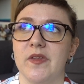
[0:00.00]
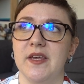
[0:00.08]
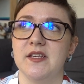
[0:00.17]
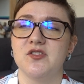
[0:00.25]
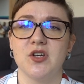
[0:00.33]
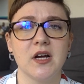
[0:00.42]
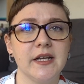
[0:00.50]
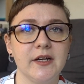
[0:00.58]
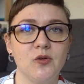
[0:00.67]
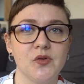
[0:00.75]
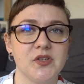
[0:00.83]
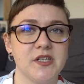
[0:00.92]
is juggling
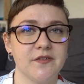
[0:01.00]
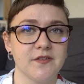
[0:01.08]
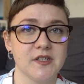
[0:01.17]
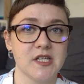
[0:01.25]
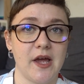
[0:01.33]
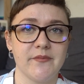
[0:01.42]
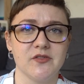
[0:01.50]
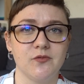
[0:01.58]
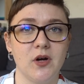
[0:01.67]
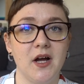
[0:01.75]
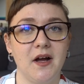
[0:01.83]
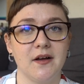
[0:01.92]
all the different types of
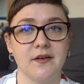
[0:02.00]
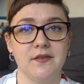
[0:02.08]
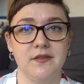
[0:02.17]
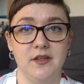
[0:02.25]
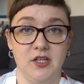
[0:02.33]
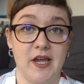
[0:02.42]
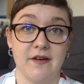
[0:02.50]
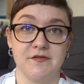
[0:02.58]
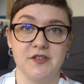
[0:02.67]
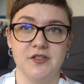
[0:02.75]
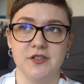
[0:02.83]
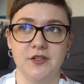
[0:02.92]
work that you have
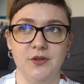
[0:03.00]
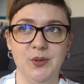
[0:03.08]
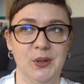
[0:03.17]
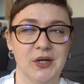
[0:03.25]
to do.